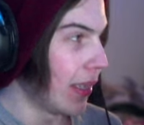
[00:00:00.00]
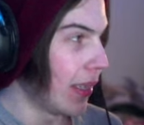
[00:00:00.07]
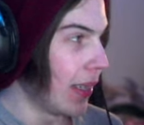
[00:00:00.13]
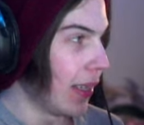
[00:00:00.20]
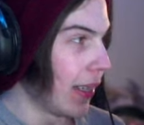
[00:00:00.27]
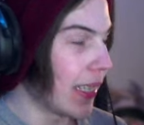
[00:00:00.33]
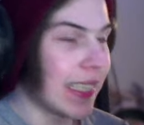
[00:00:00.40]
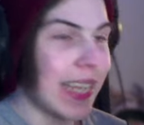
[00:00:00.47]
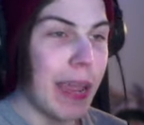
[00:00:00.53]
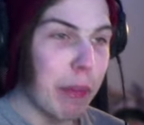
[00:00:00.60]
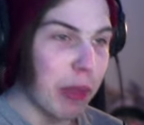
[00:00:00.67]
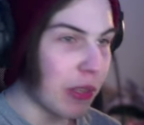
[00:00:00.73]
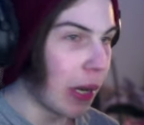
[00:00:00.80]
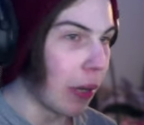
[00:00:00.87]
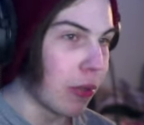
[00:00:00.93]
Because Game
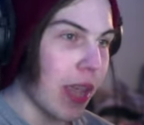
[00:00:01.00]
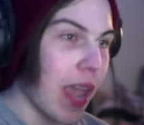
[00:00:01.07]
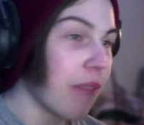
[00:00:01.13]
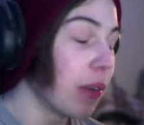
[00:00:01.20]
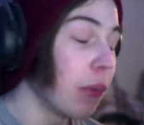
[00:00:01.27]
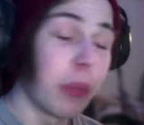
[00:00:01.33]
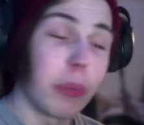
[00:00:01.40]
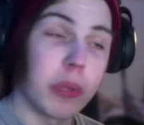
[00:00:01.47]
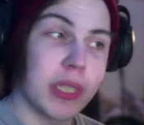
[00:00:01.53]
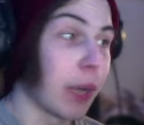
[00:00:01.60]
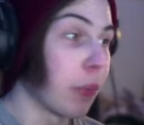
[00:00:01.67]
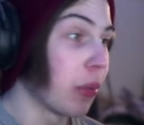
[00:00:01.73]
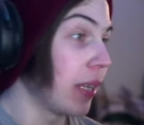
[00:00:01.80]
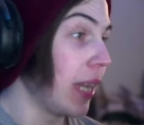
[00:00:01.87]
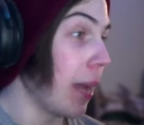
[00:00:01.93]
of Thrones, everyone was
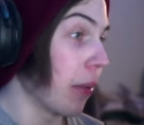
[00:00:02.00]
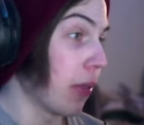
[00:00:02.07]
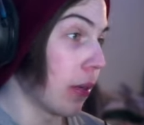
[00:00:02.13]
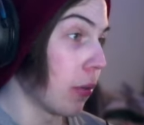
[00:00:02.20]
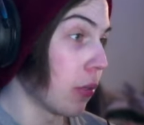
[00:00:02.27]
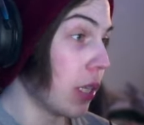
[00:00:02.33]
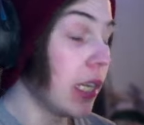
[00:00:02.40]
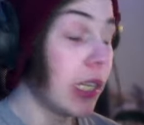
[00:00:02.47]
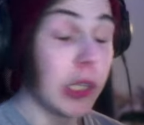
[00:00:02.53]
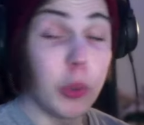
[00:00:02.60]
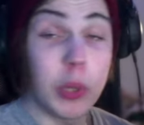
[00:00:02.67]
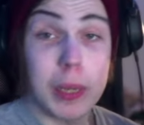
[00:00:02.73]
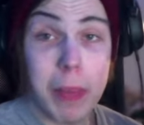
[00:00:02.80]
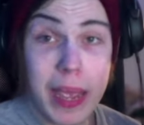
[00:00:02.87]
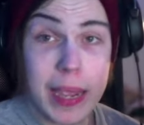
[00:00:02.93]
done with Game of Thrones,
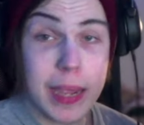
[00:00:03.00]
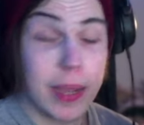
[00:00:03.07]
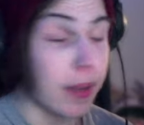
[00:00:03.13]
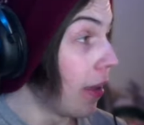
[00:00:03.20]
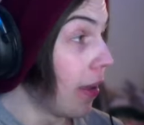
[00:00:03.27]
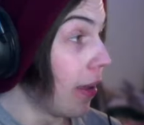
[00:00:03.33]
including me.